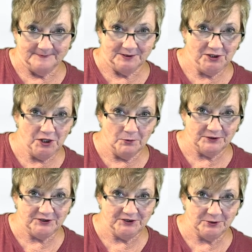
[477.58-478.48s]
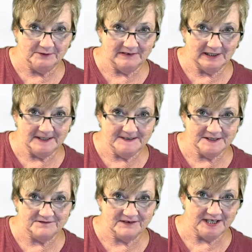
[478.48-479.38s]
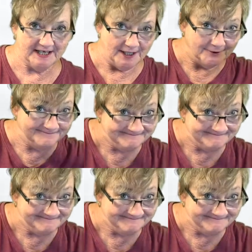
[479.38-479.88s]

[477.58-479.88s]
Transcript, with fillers: You know what to do if you like this video.